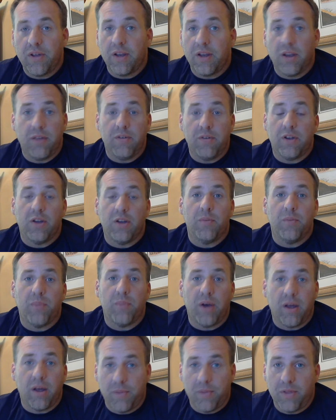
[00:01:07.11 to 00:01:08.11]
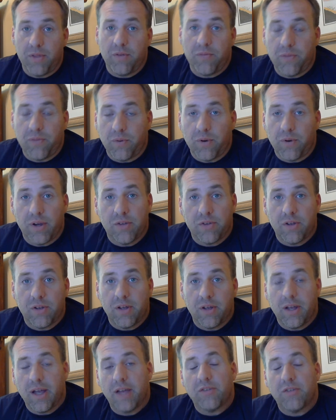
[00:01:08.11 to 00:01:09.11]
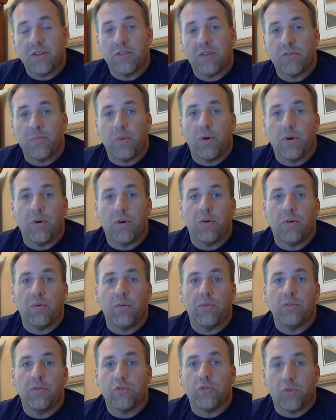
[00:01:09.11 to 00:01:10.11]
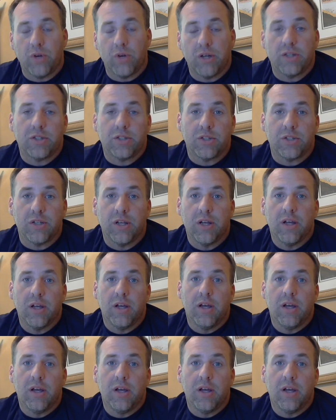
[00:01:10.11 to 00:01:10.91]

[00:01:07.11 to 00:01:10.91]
and even on the bottom of the floor has a small truss